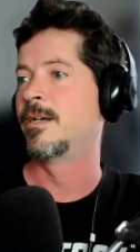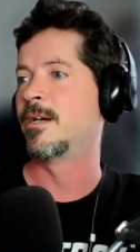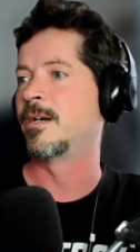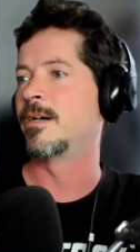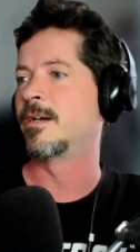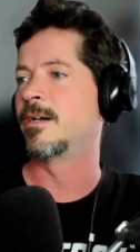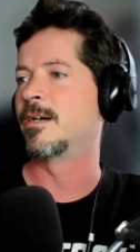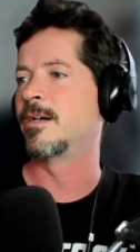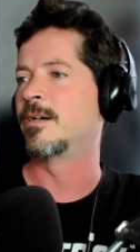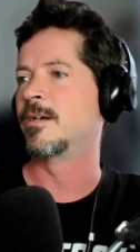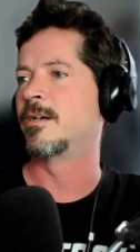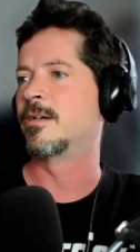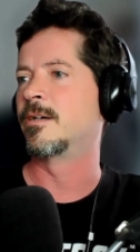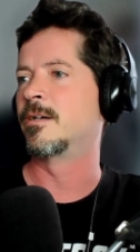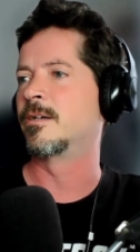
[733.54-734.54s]

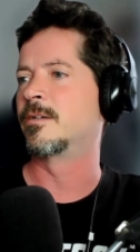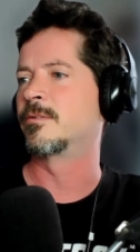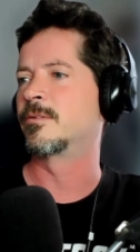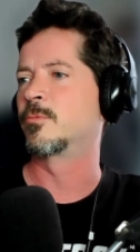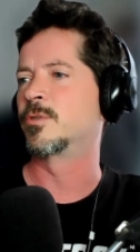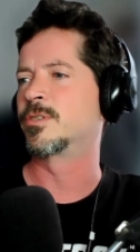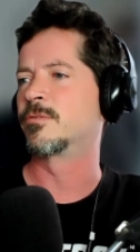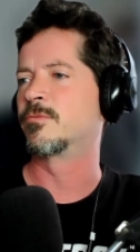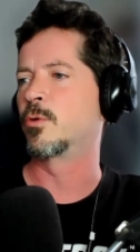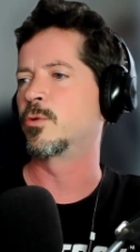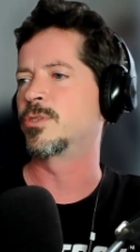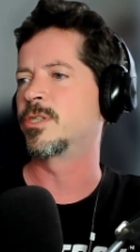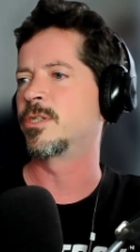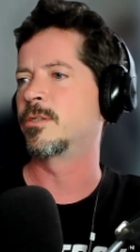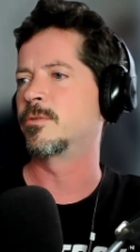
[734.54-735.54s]
Was it
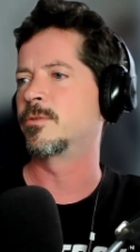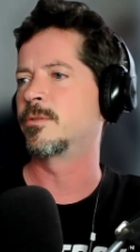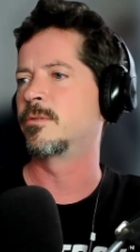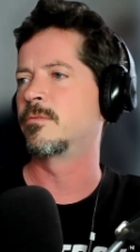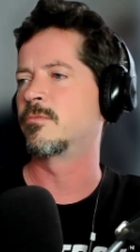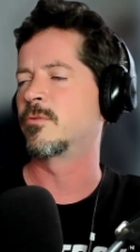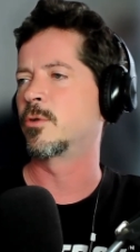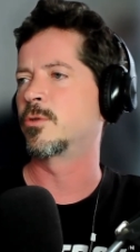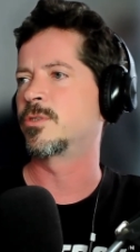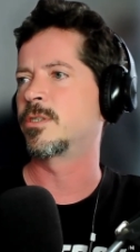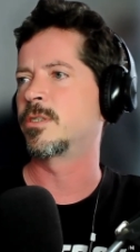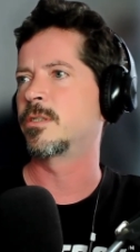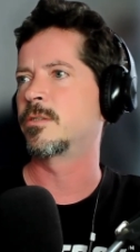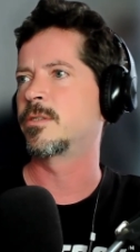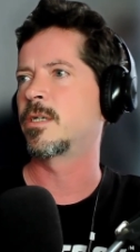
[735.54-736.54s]

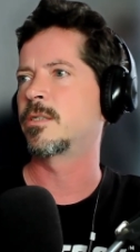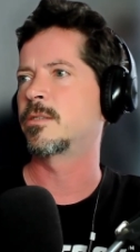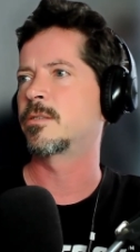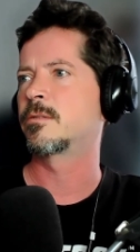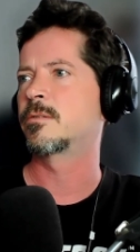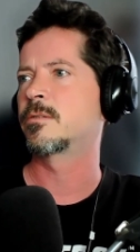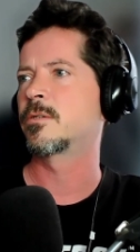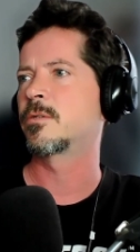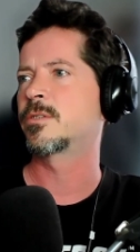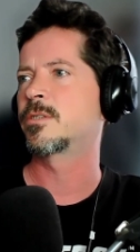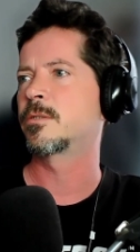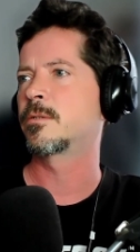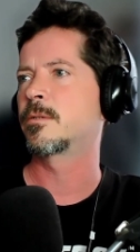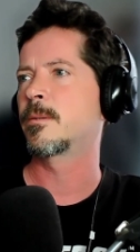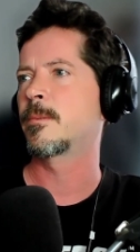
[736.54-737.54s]
Rosie
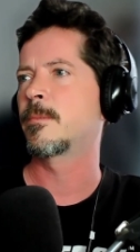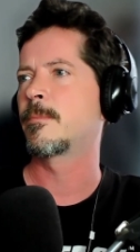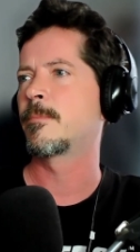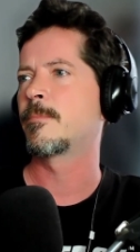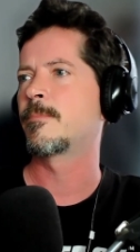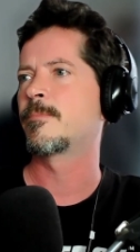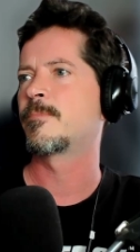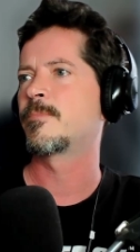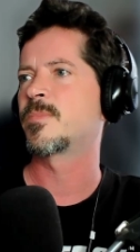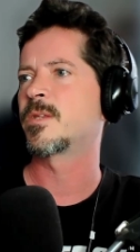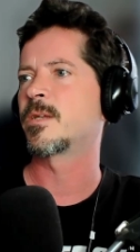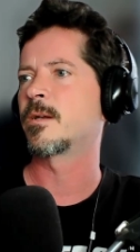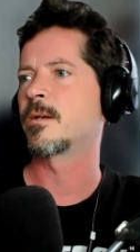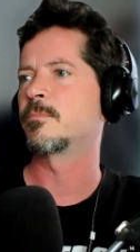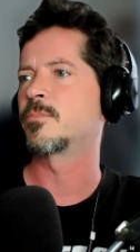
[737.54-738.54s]
Dawson?
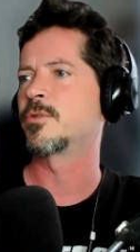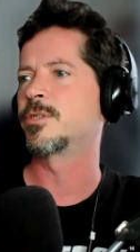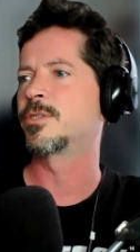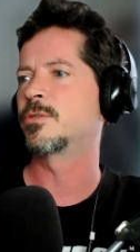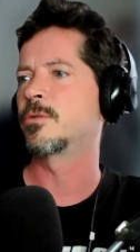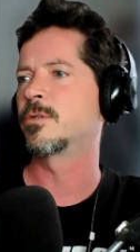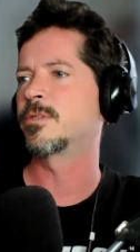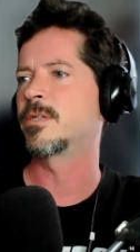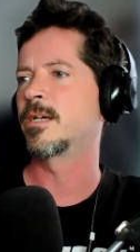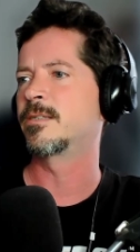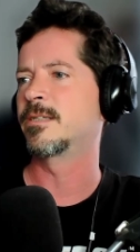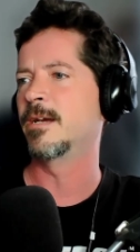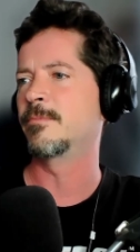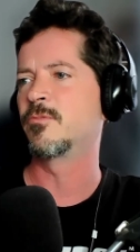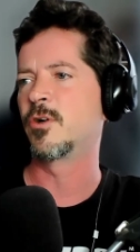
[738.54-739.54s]
I'm pretty sure
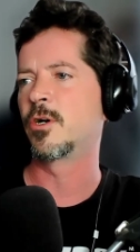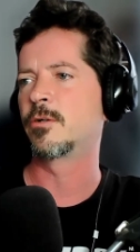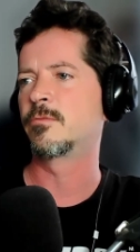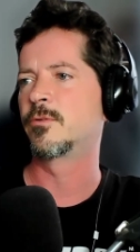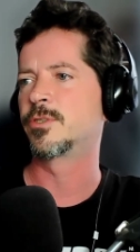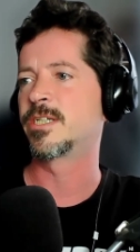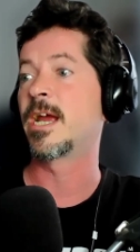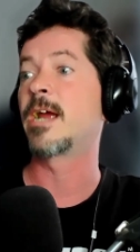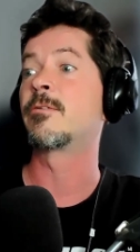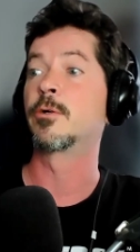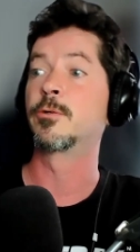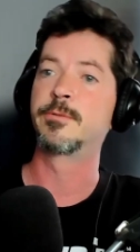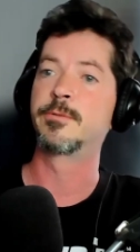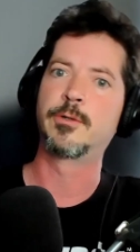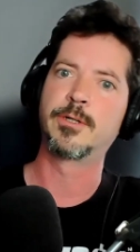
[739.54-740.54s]
that, yep,
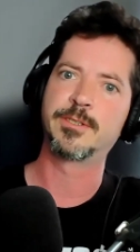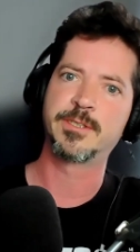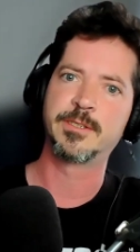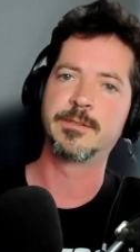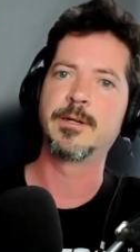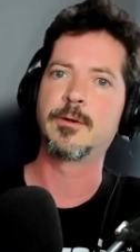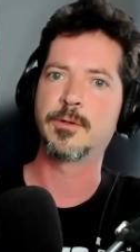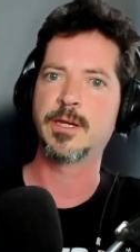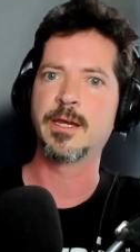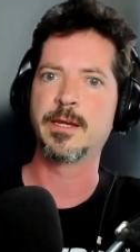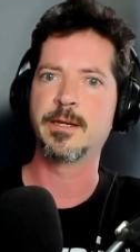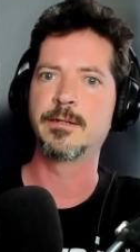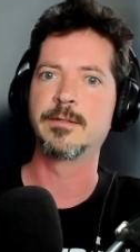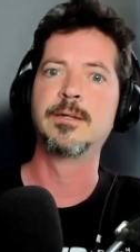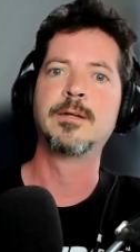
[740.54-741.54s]
Rosario Dawson.
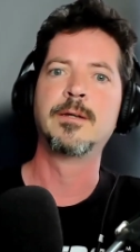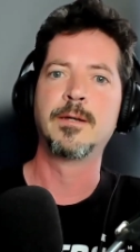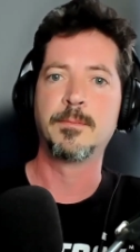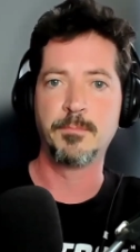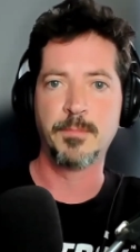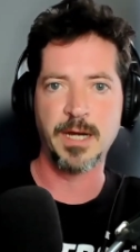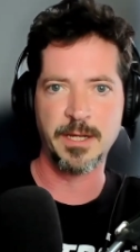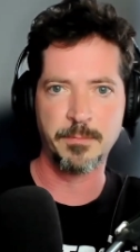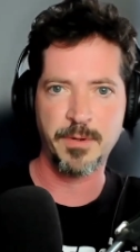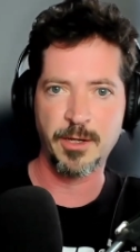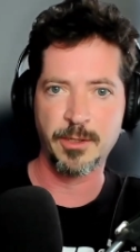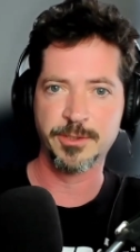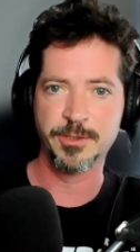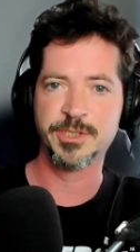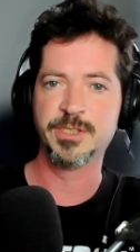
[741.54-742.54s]
Okay, my
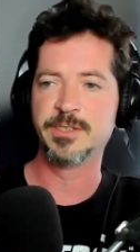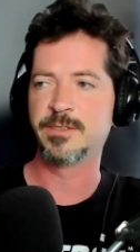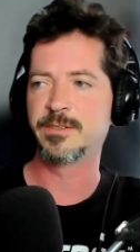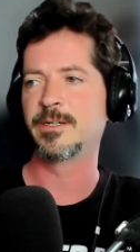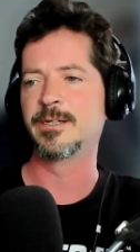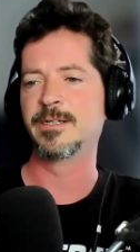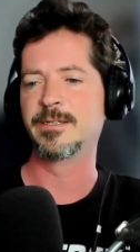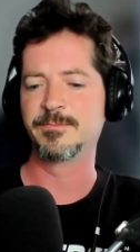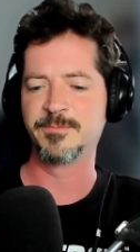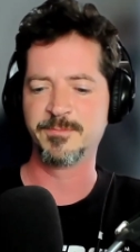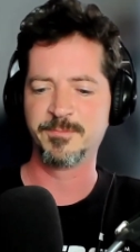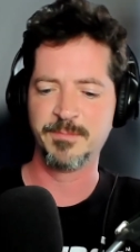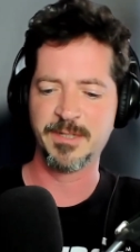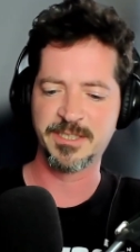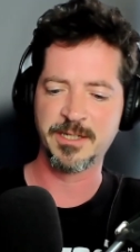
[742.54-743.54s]
apologies.
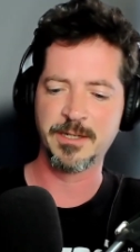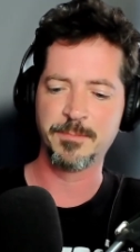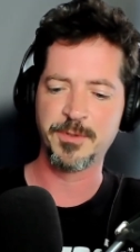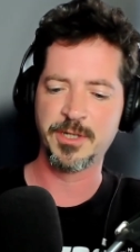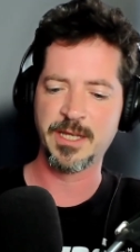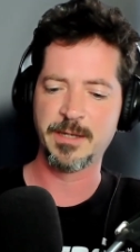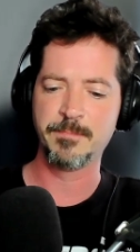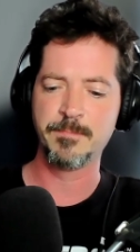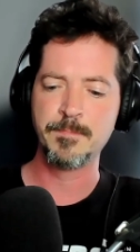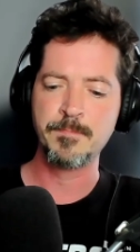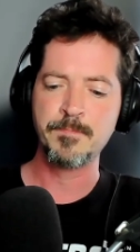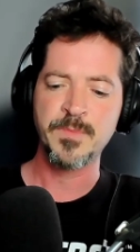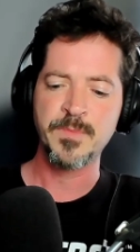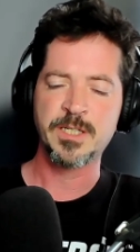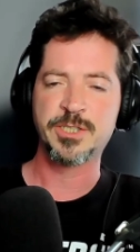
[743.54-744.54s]
Messing up your name.
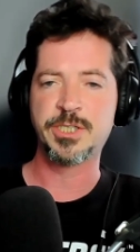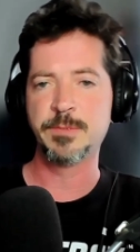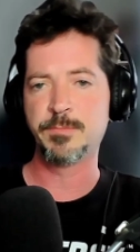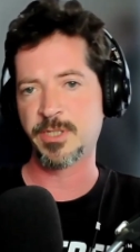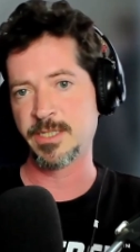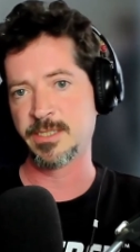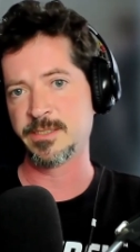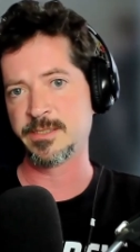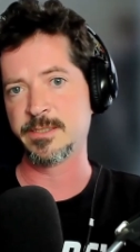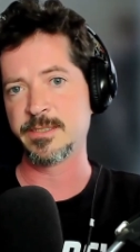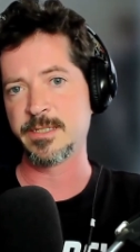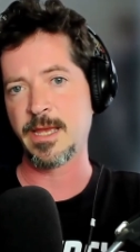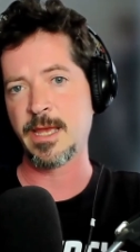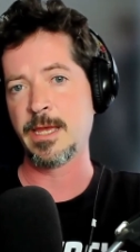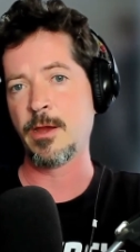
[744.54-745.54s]
She plays
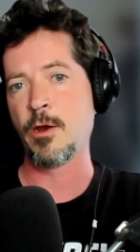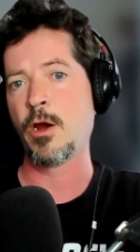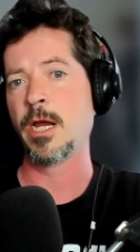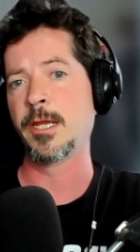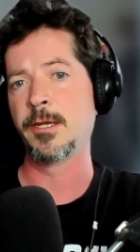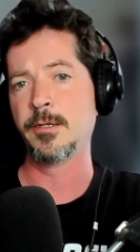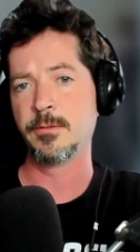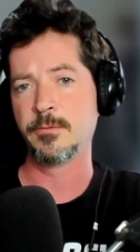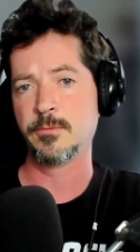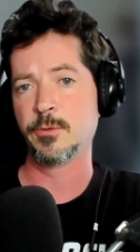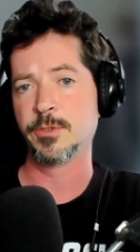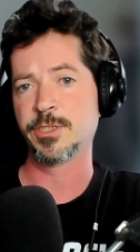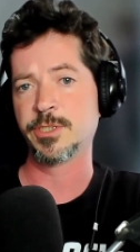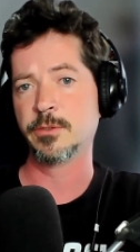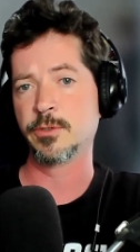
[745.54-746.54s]
this AI,
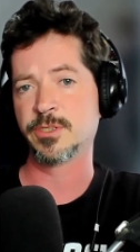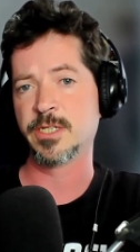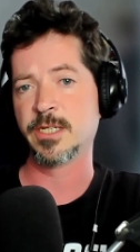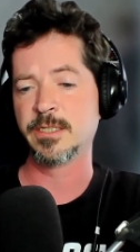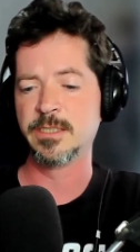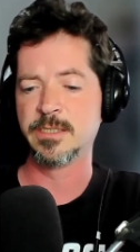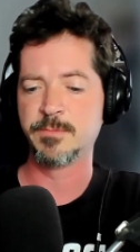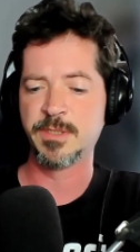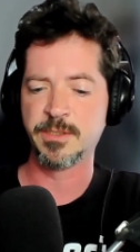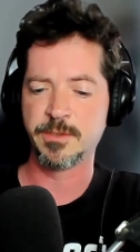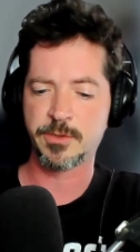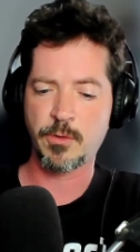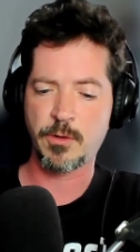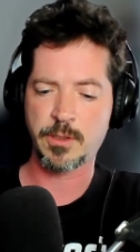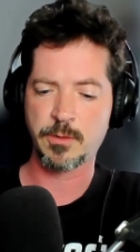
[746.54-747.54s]
which it looks like he's been
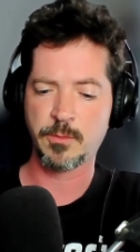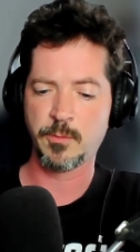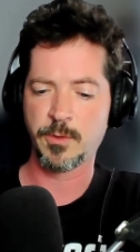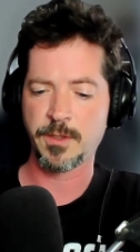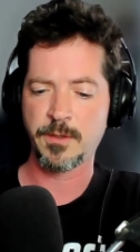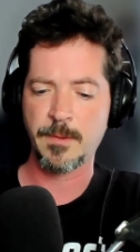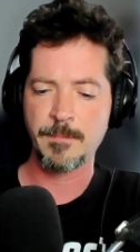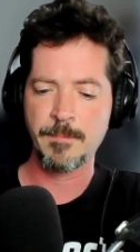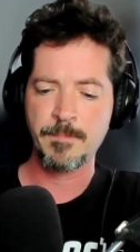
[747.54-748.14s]
talking with.